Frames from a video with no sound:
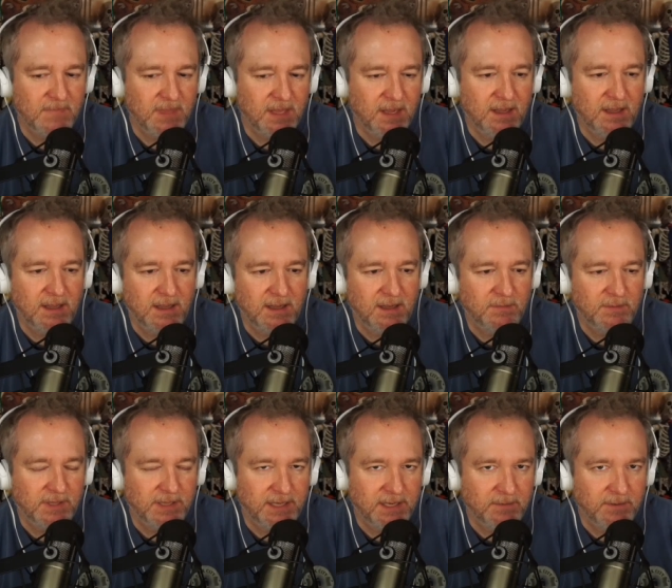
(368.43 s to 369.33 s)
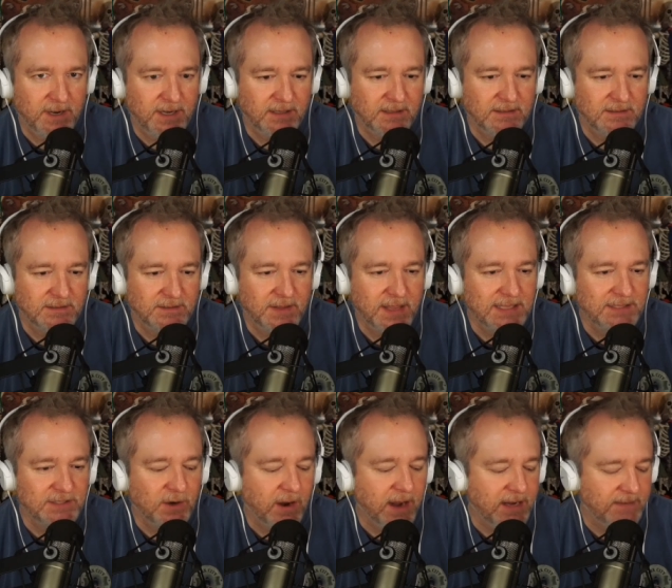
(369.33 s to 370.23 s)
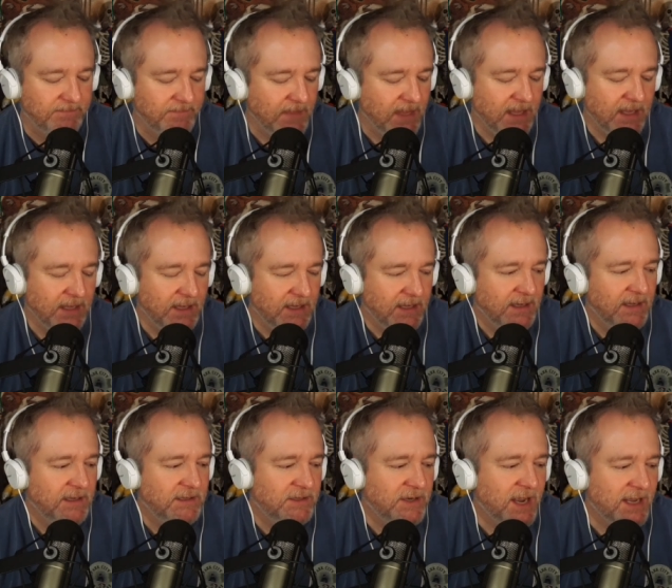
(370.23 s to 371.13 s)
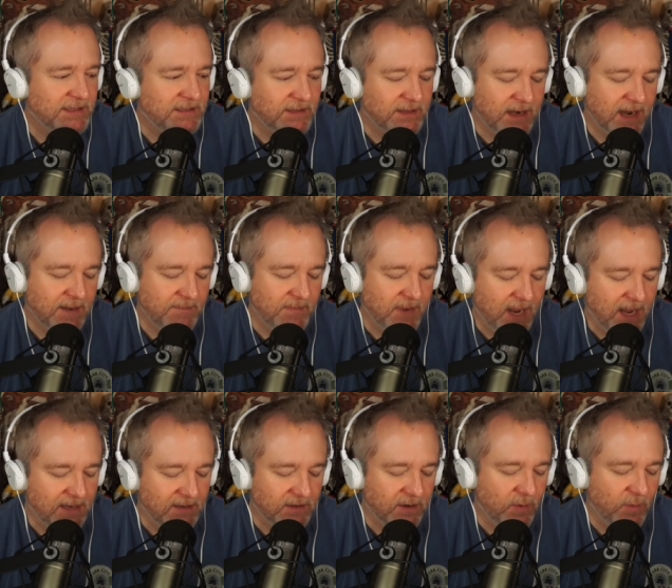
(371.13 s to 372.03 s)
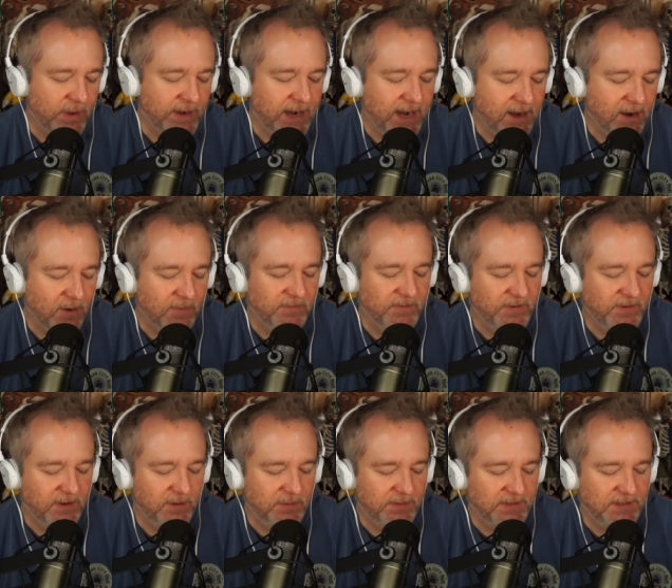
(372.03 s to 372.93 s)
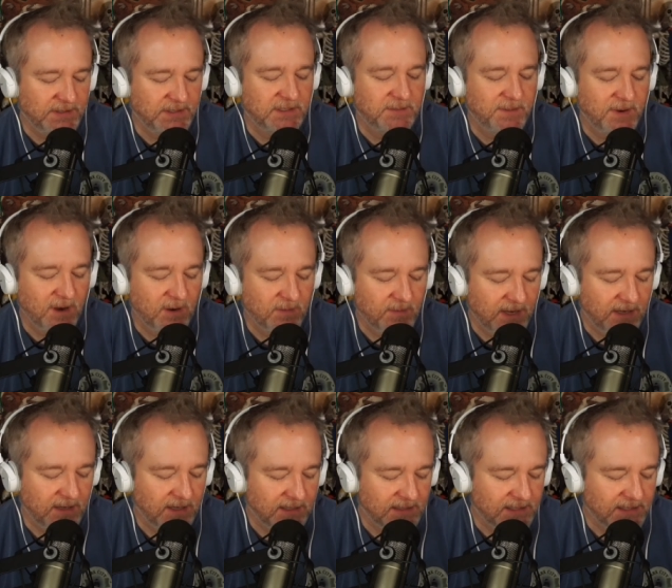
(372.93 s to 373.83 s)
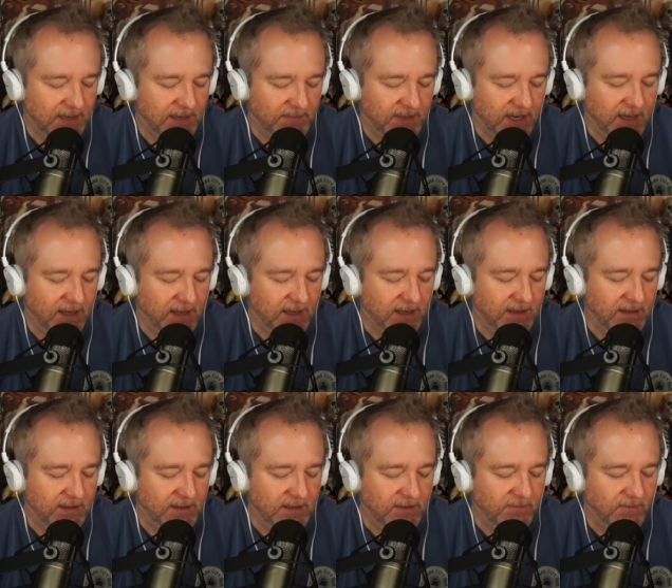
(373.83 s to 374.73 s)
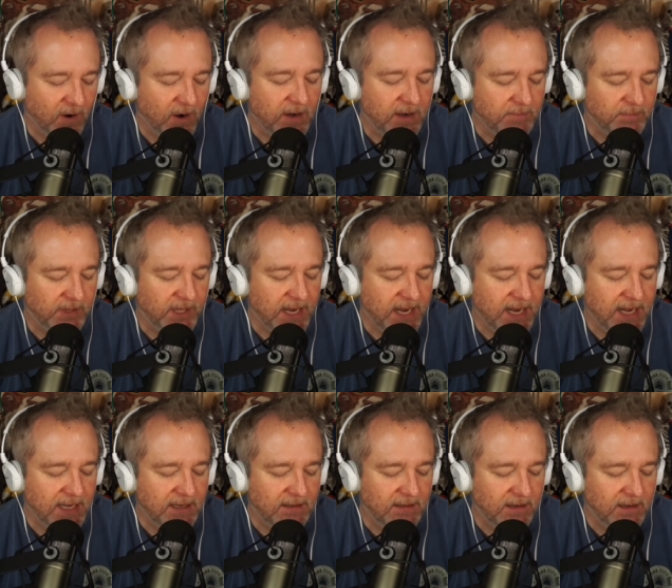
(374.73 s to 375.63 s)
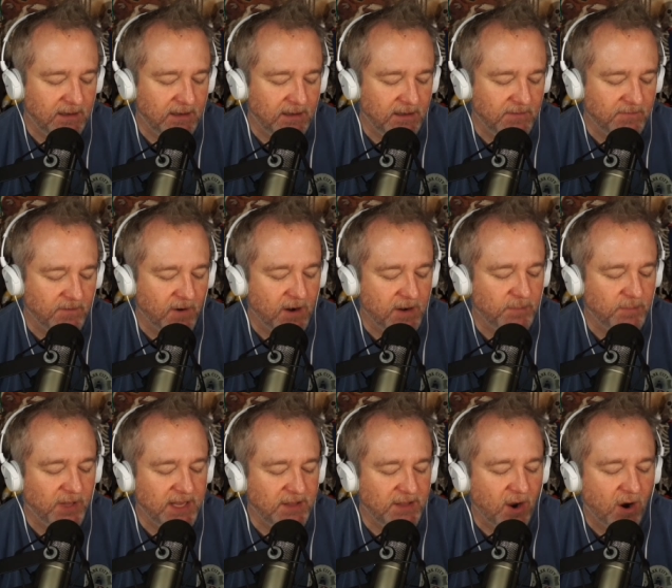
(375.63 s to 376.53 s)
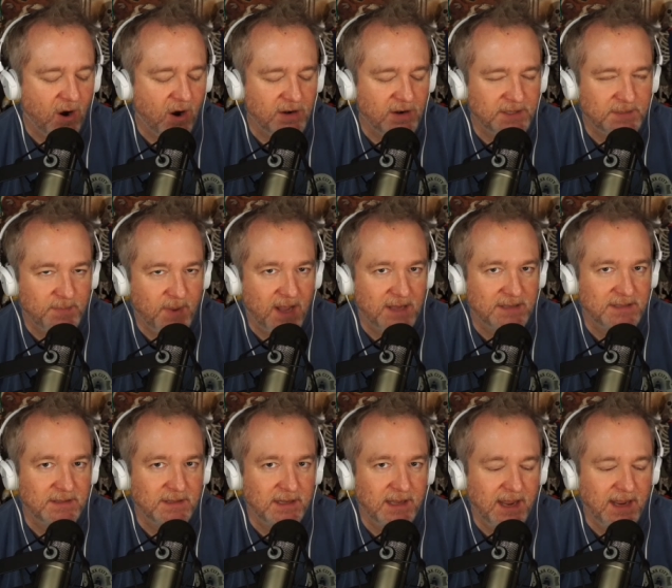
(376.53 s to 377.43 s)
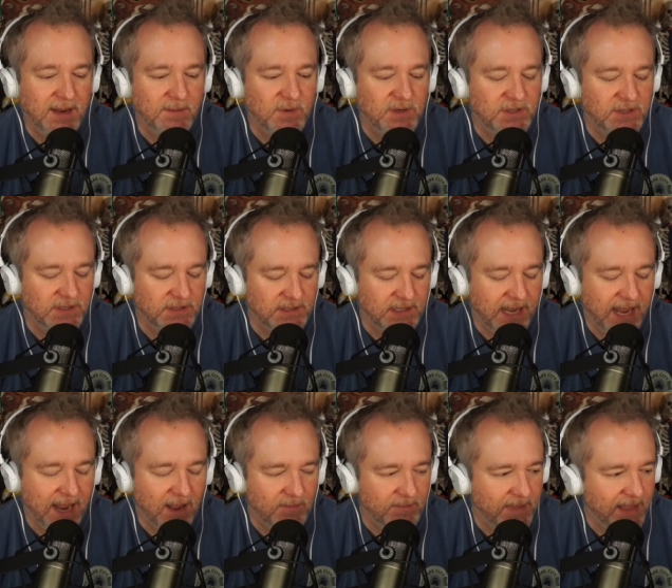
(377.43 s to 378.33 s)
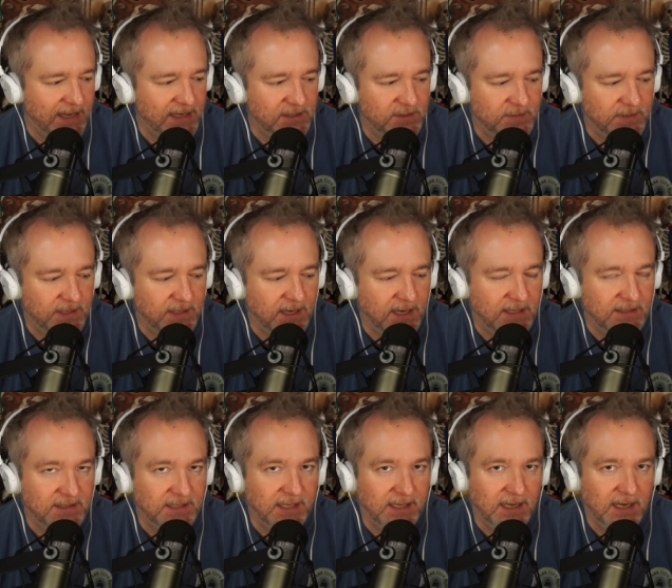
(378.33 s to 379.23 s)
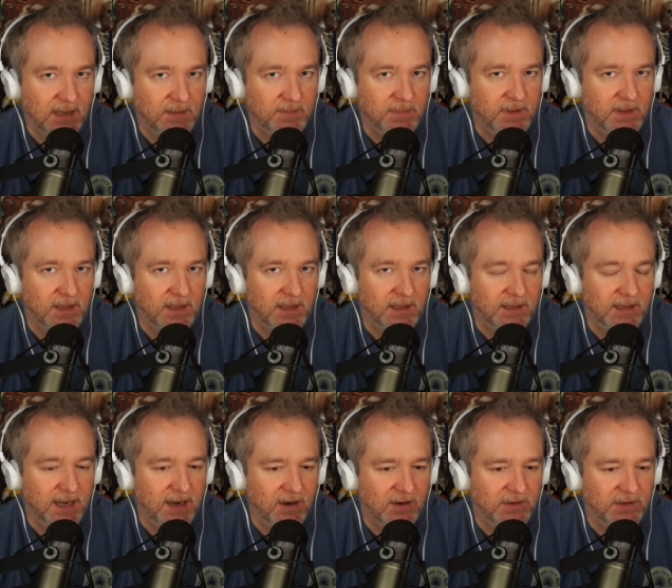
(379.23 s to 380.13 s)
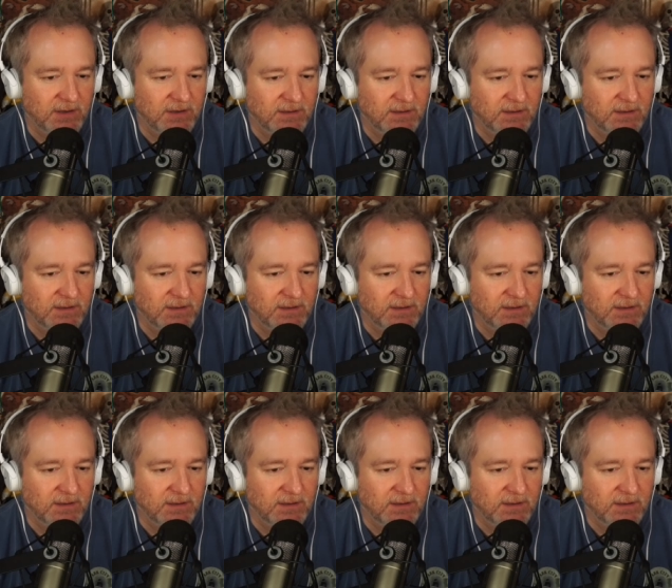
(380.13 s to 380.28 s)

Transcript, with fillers: Uh, yeah. Well, anyway, yeah, so that's great. dumber. Jocelyn, I'm, I don't know what I hope for you with this experiment, except uh, you've already played. You've already played the hardest boss in the game, which is account management and setting up. Uh, oh my character. god,